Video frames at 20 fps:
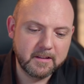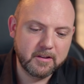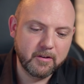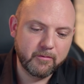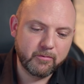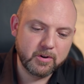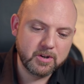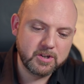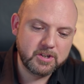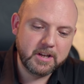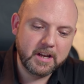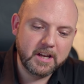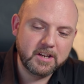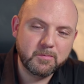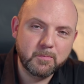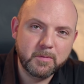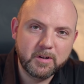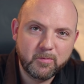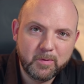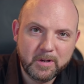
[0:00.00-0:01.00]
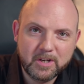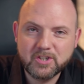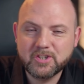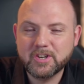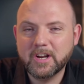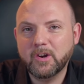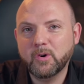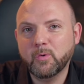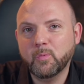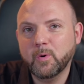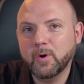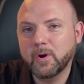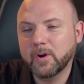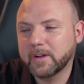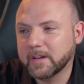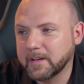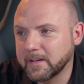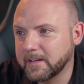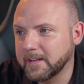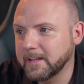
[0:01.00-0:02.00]
the differentiation between shallow work
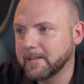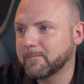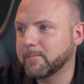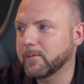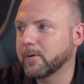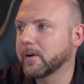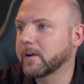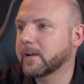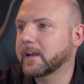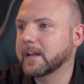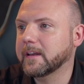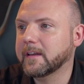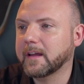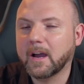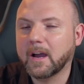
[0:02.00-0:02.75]
and deep work and